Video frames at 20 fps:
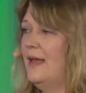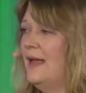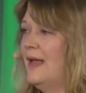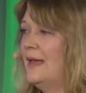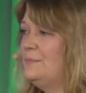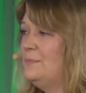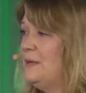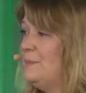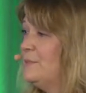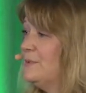
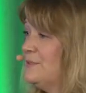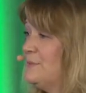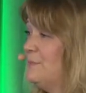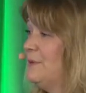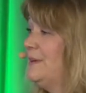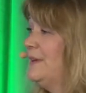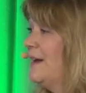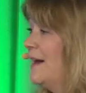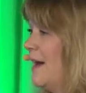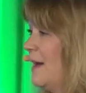and people
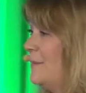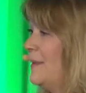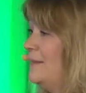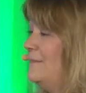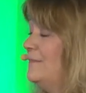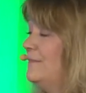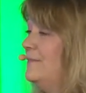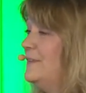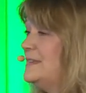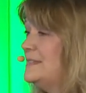would come
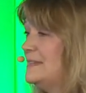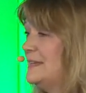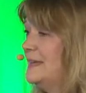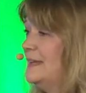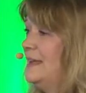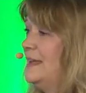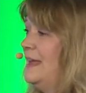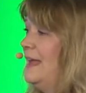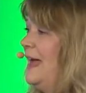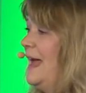and
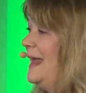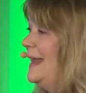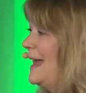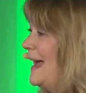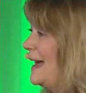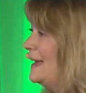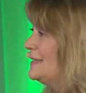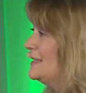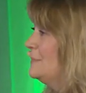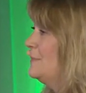visit and
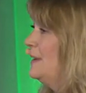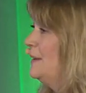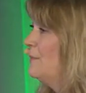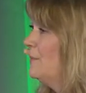ask me,